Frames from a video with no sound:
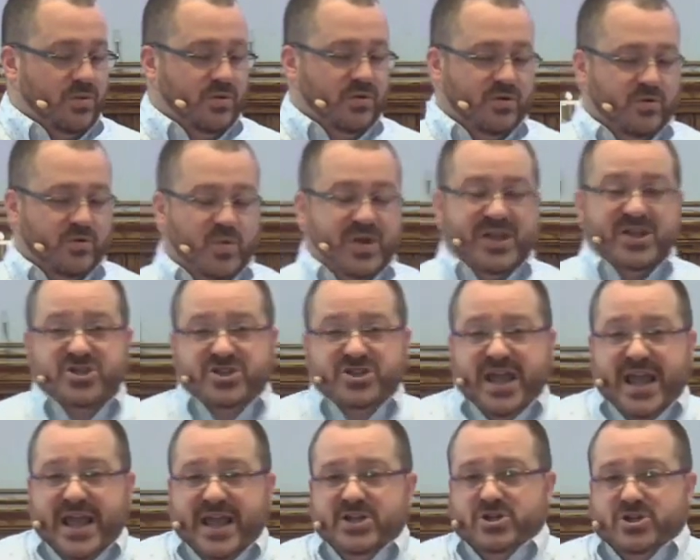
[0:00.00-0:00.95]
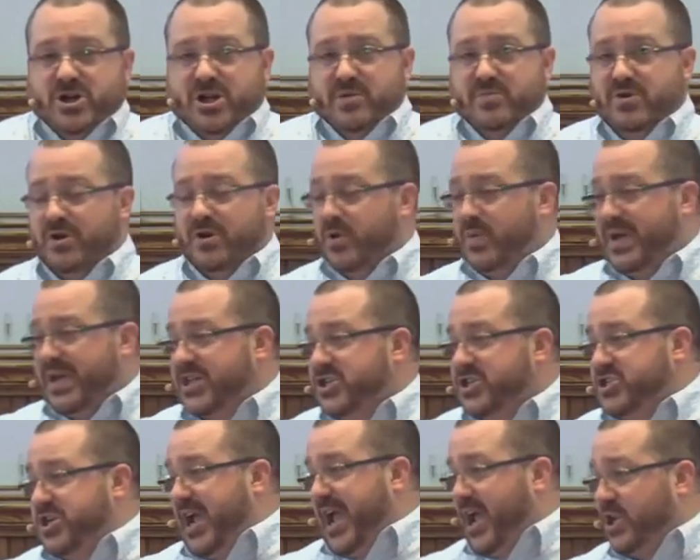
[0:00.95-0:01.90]
We can change our community. We can
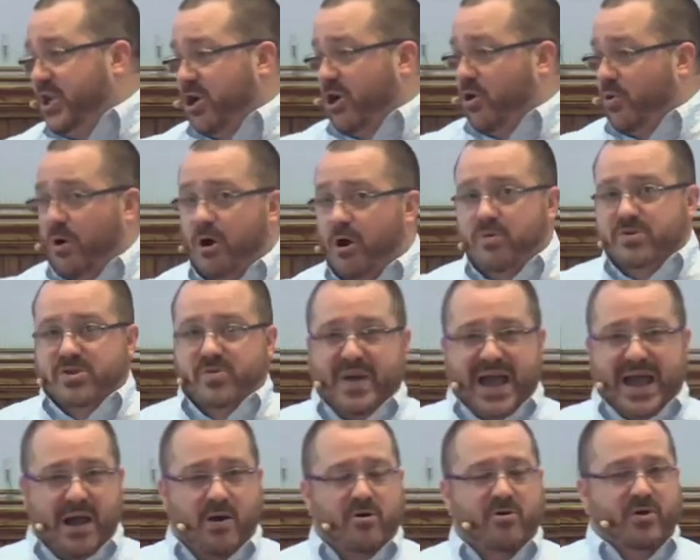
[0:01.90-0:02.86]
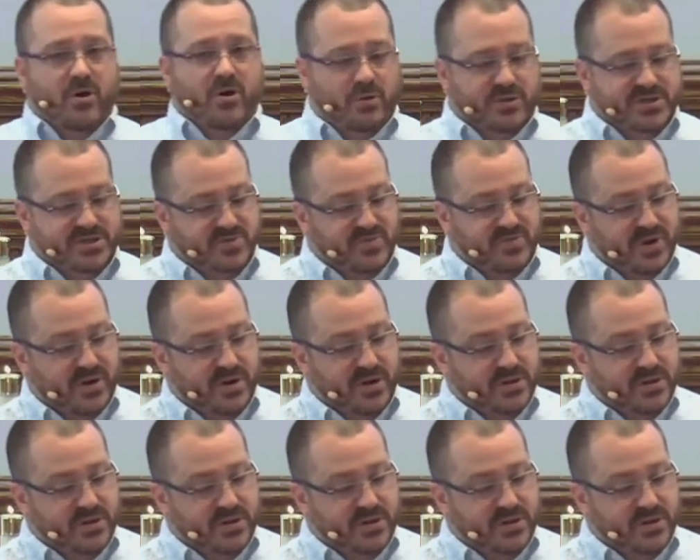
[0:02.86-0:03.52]
change our world with the power of the Holy Spirit.